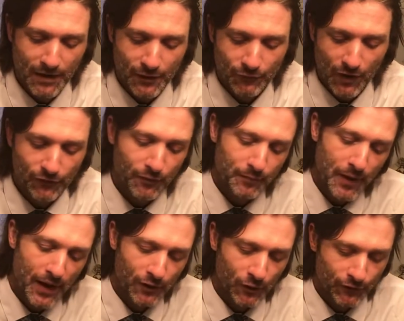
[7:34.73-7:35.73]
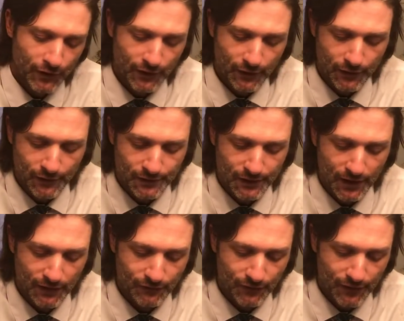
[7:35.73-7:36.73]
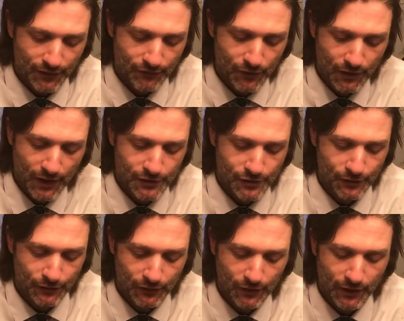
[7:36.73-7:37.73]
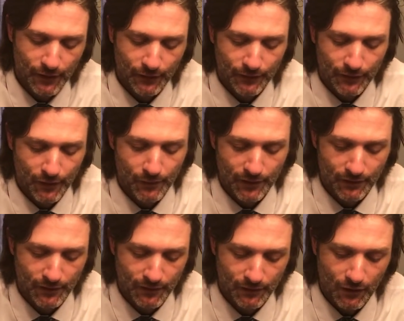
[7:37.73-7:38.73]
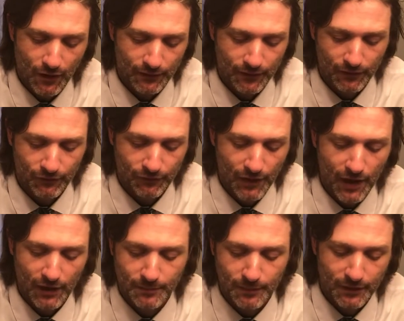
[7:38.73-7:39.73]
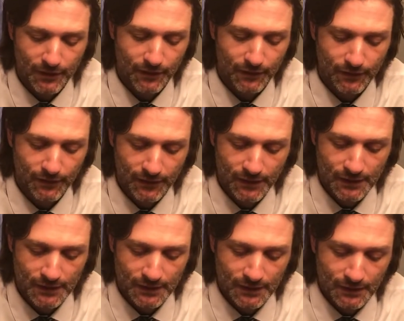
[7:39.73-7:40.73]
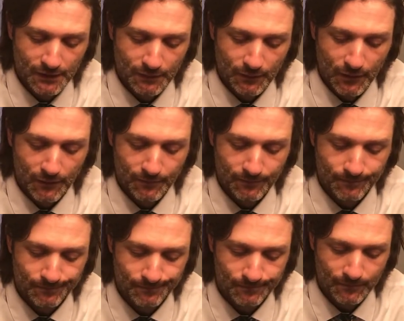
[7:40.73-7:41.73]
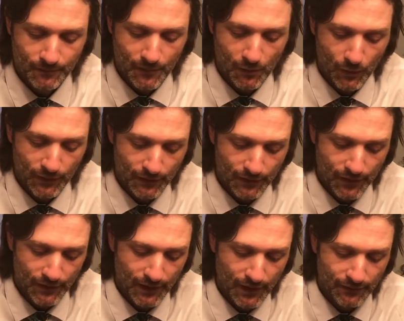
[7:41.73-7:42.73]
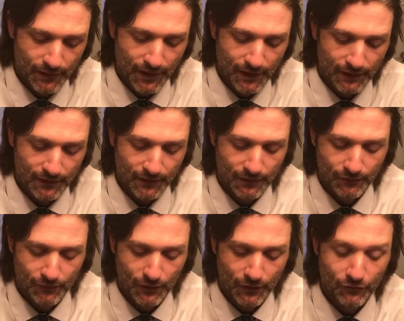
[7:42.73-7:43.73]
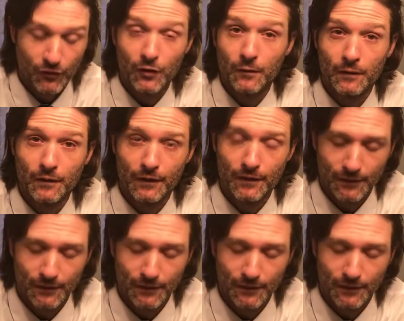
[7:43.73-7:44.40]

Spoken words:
Reverend Pat over here gave a few lectures 30 years ago and lost his flock because, well, one Sunday and the next for his views.